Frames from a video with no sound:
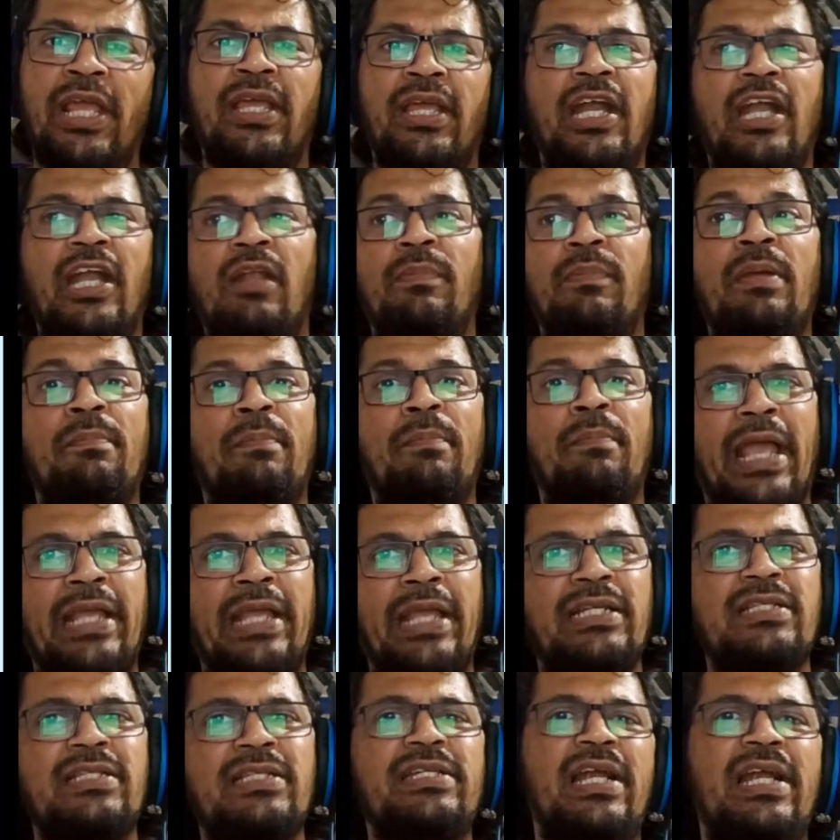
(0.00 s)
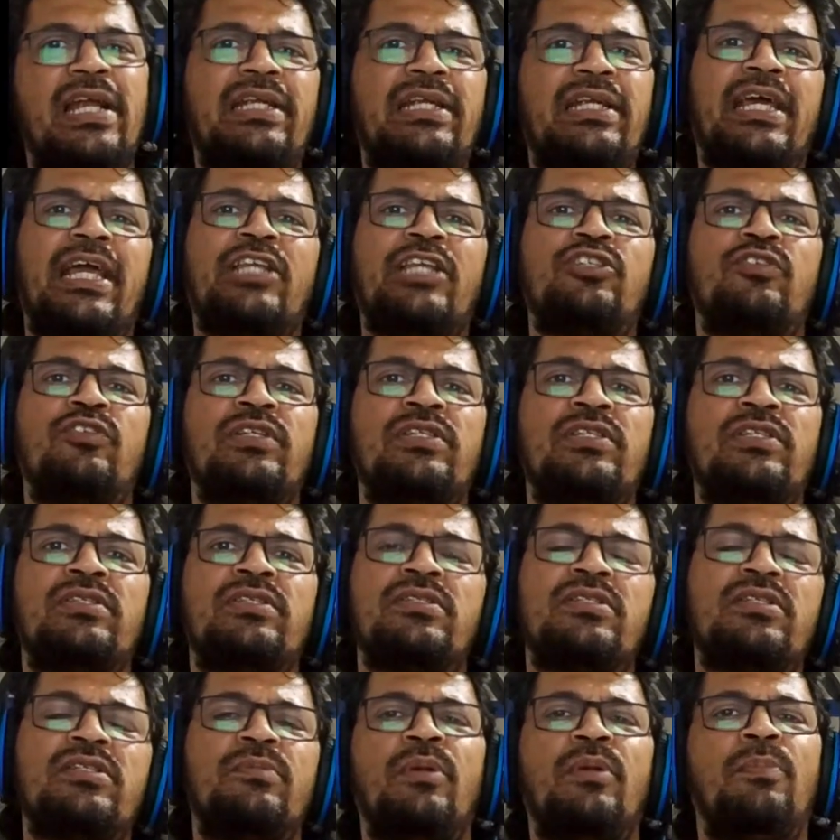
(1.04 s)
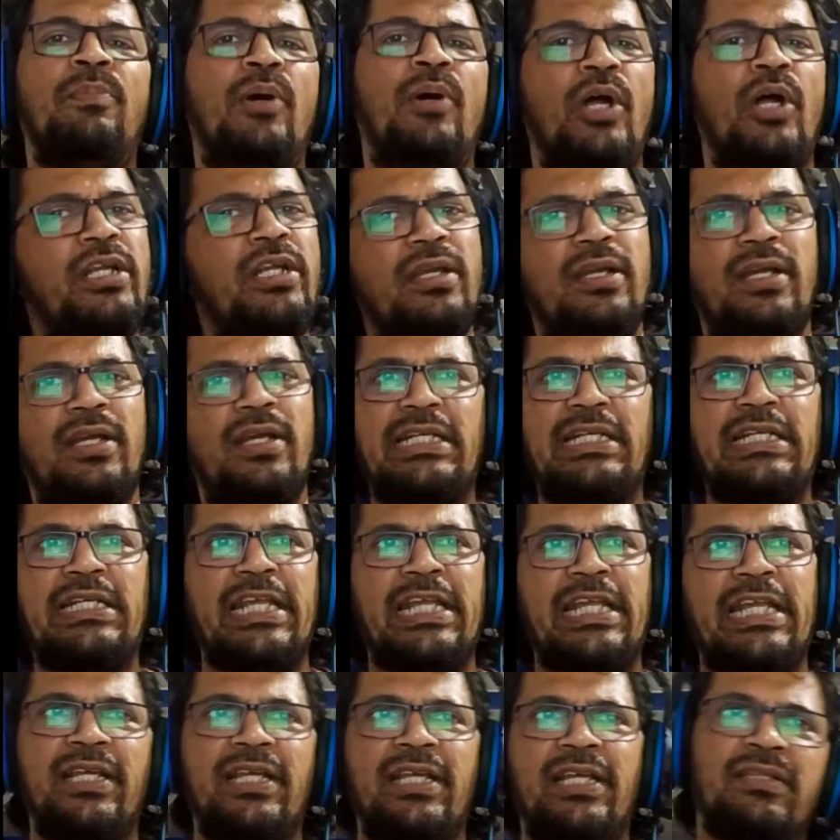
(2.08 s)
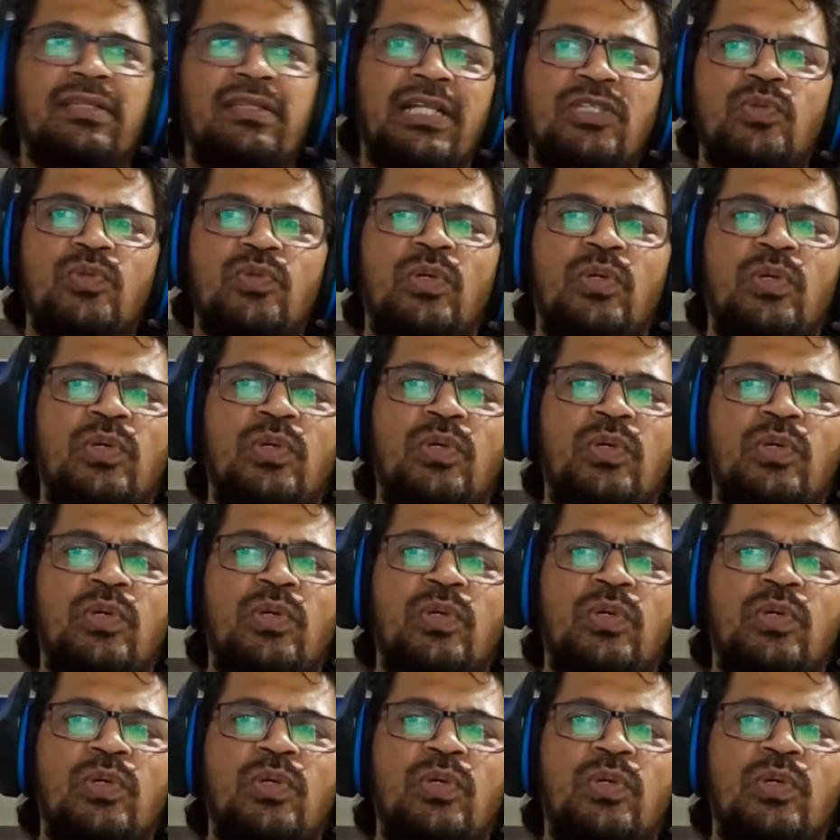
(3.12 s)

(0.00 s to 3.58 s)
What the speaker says: it will be minus delta H of the system upon T. That's one.